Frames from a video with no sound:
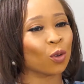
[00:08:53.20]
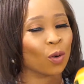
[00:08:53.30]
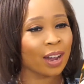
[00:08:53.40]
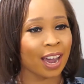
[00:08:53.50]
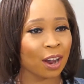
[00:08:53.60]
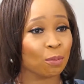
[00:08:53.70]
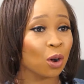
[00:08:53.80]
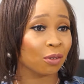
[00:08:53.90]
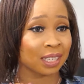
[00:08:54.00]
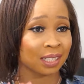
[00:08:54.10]
your hair
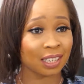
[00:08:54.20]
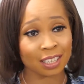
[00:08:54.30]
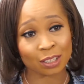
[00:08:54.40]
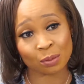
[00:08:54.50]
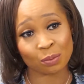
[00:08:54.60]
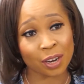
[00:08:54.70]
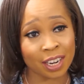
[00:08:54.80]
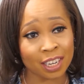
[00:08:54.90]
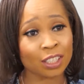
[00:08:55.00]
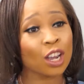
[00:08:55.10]
more resilient to
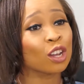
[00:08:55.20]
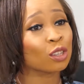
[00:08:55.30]
breakage,